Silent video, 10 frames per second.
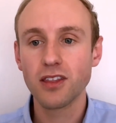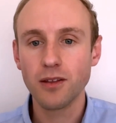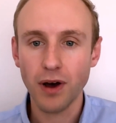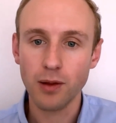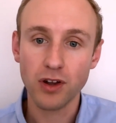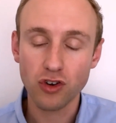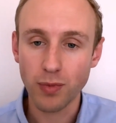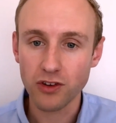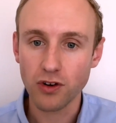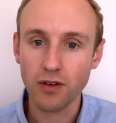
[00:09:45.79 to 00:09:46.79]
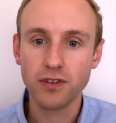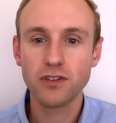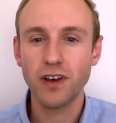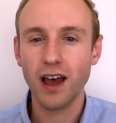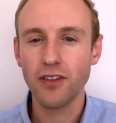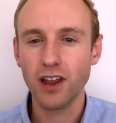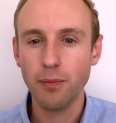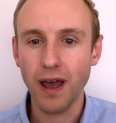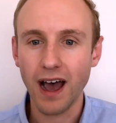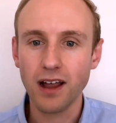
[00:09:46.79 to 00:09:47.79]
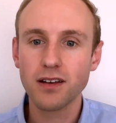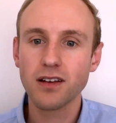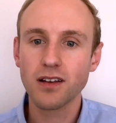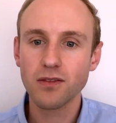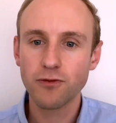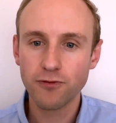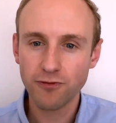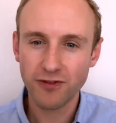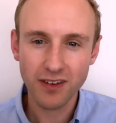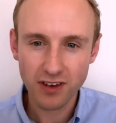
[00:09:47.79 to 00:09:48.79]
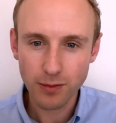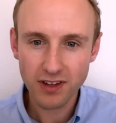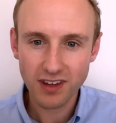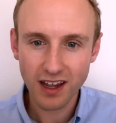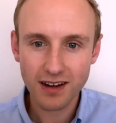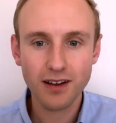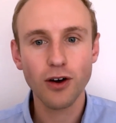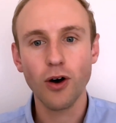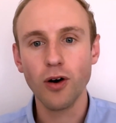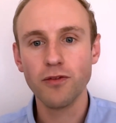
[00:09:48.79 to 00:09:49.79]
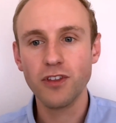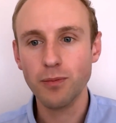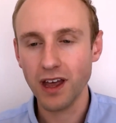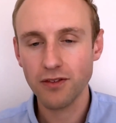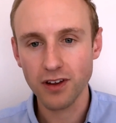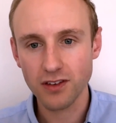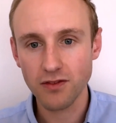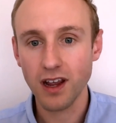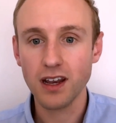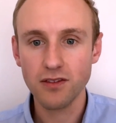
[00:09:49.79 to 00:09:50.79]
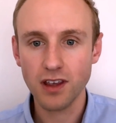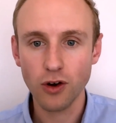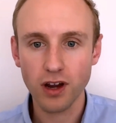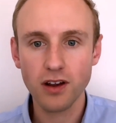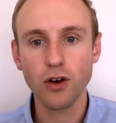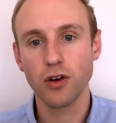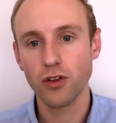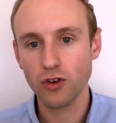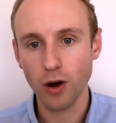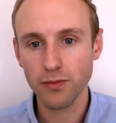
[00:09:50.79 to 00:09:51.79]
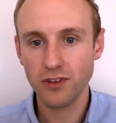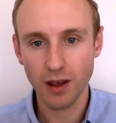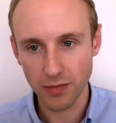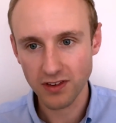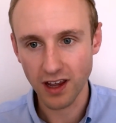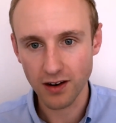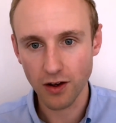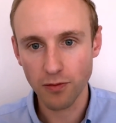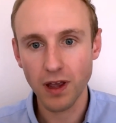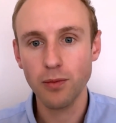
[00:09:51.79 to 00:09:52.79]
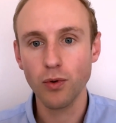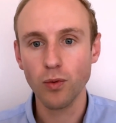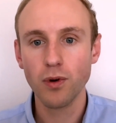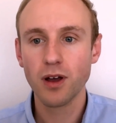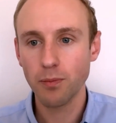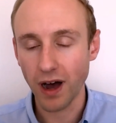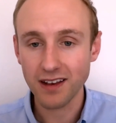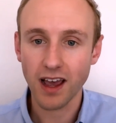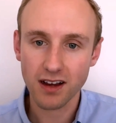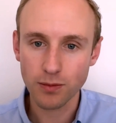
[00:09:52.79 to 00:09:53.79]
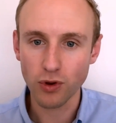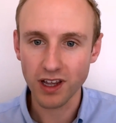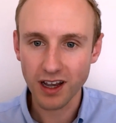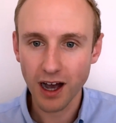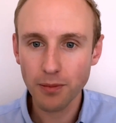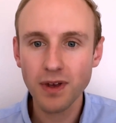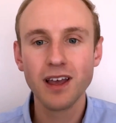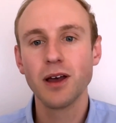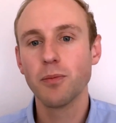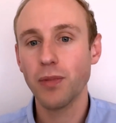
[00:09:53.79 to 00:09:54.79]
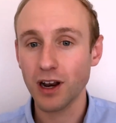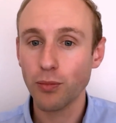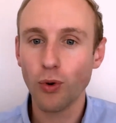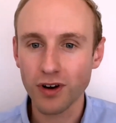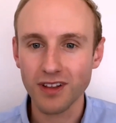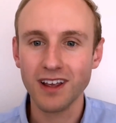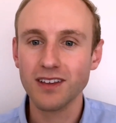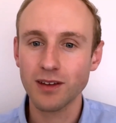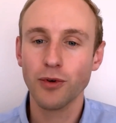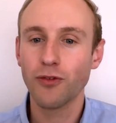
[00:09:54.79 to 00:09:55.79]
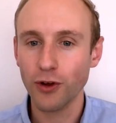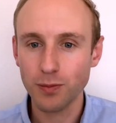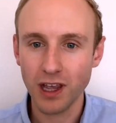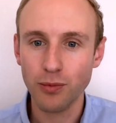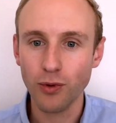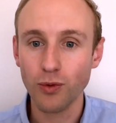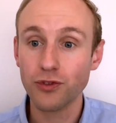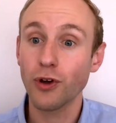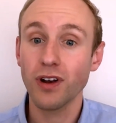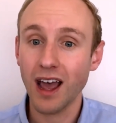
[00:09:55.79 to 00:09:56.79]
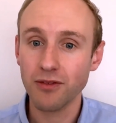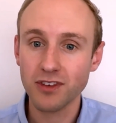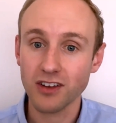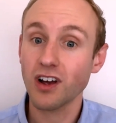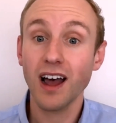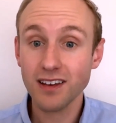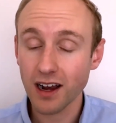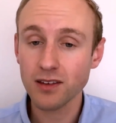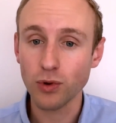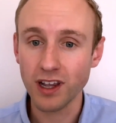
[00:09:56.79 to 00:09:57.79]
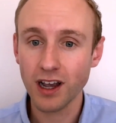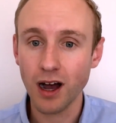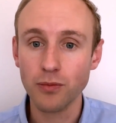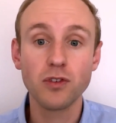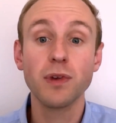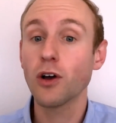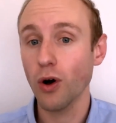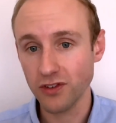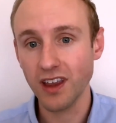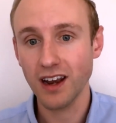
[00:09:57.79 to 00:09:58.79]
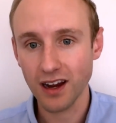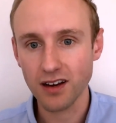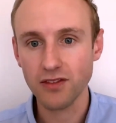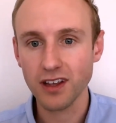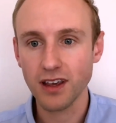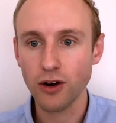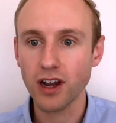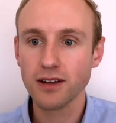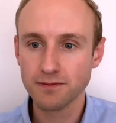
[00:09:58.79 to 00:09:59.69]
the Parliamentary Budget Office found that about 50% of the benefits of negative gearing go to the top 10% of people by taxable income. But importantly, some of those people don't have such high taxable incomes because they're negatively gearing.